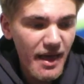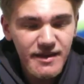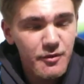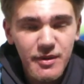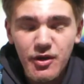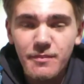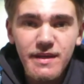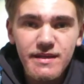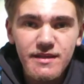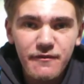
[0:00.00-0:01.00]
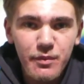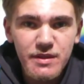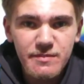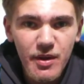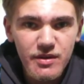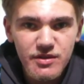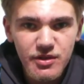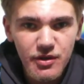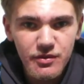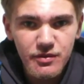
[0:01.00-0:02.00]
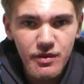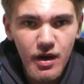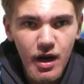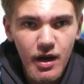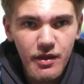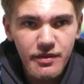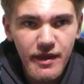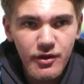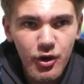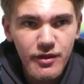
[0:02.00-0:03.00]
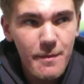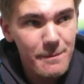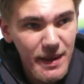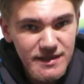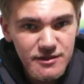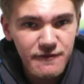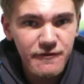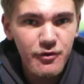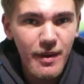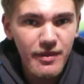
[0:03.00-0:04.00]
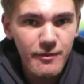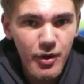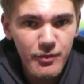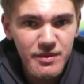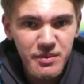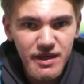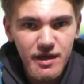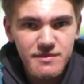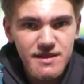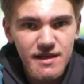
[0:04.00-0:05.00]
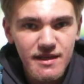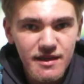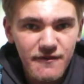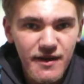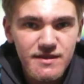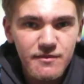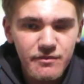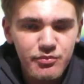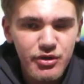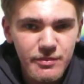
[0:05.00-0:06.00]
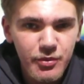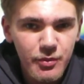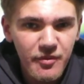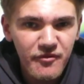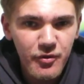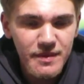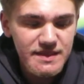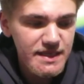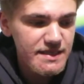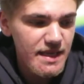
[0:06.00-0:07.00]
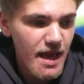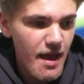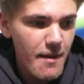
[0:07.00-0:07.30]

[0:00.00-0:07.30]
And it'll be completely different with Spurs, you know. They're not in the best of form at the moment when it comes to the lead. They've had some pretty poor performances.